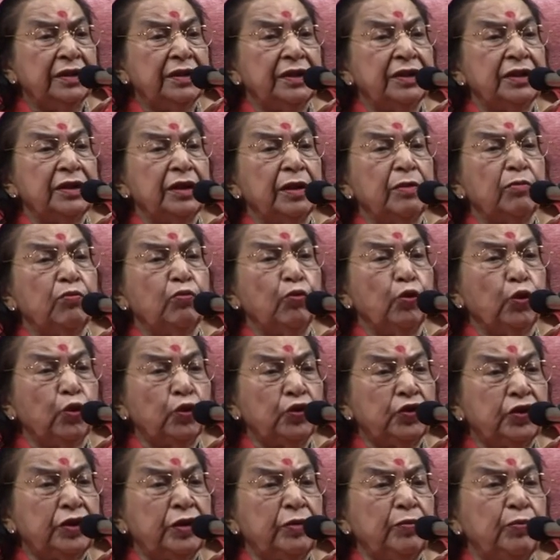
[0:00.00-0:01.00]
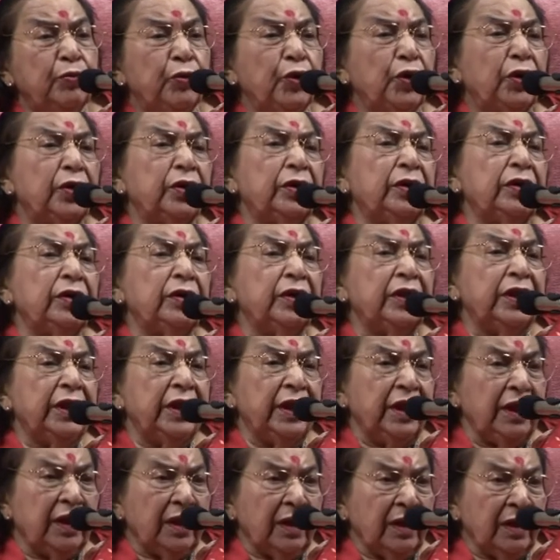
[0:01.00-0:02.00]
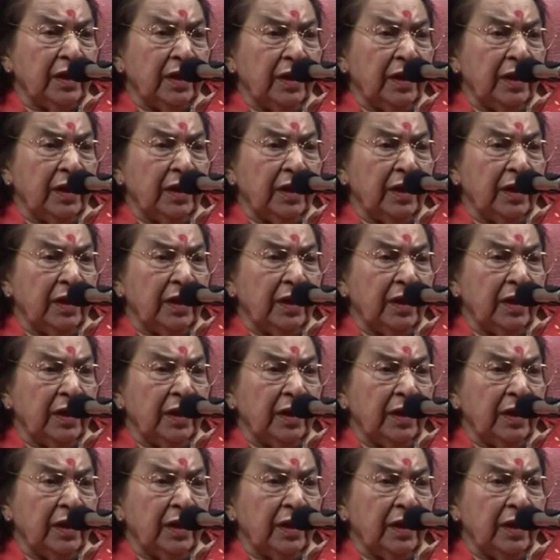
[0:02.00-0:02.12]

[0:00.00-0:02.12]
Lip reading: is the most important thing.